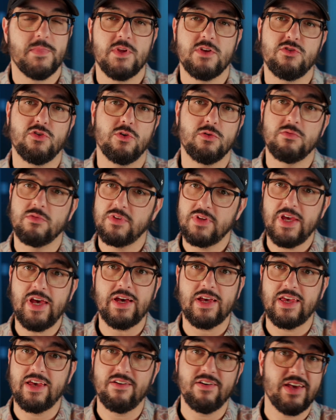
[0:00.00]
So
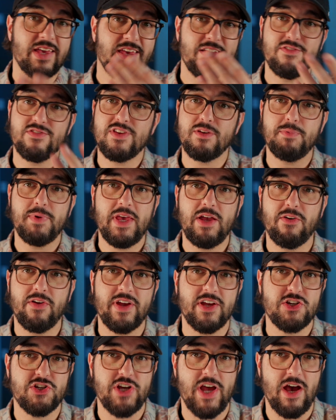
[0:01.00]
yeah, give Zip
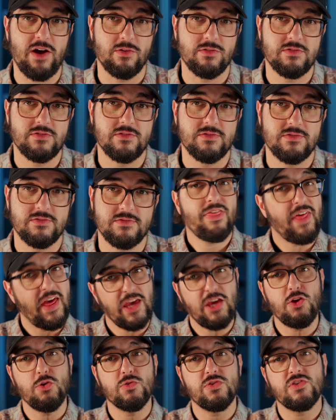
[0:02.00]
Hearing a shout.
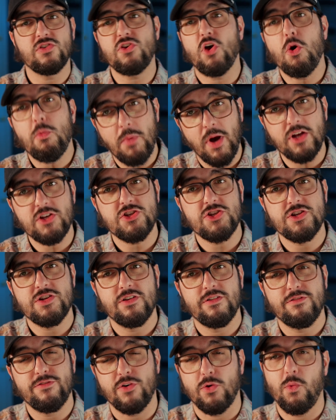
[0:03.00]
Thank you so
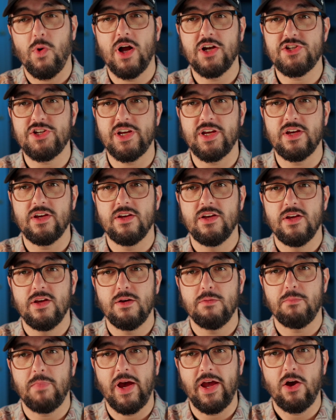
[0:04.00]
much for watching
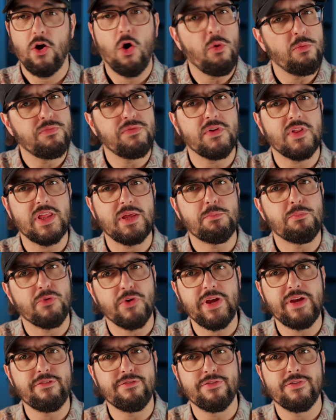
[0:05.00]
my hopefully
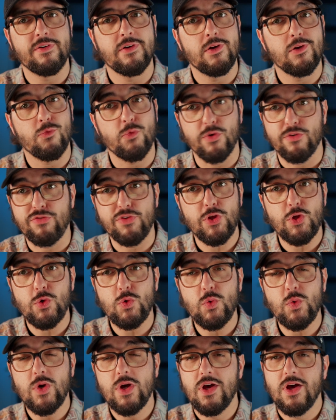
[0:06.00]
brief
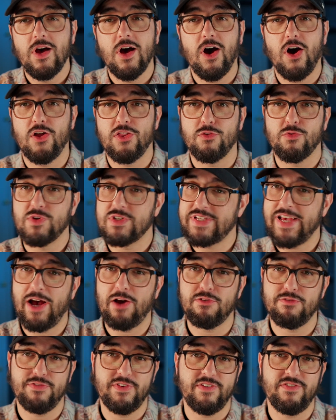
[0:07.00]
review on the
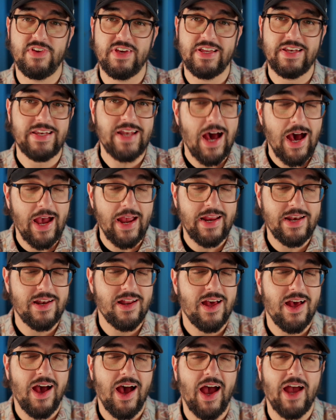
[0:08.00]
ReSound Vivia 9.
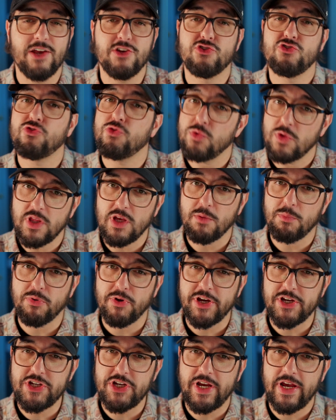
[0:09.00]
I truly
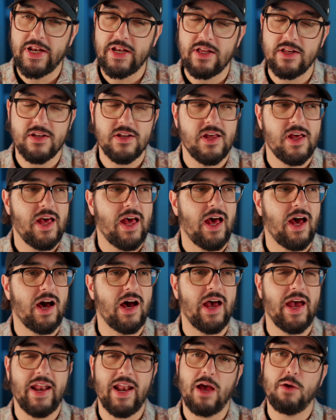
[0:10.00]
appreciate it,
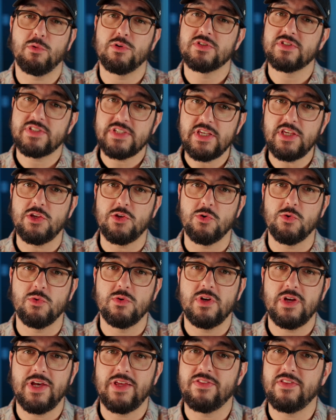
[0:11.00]
and I will see
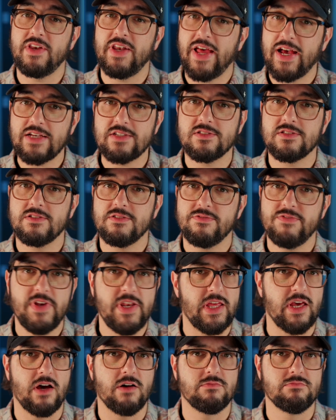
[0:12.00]
you in the next
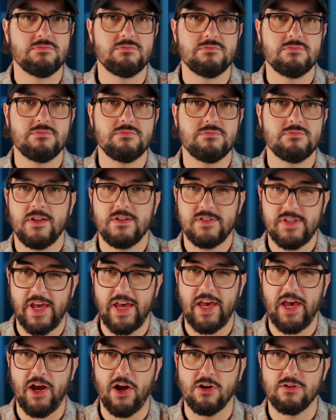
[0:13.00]
video.
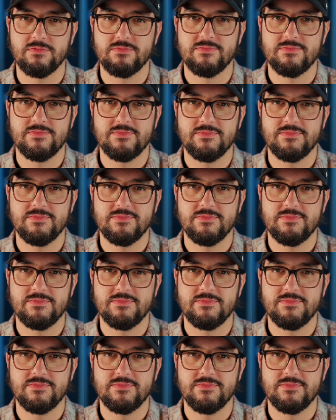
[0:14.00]
Take care.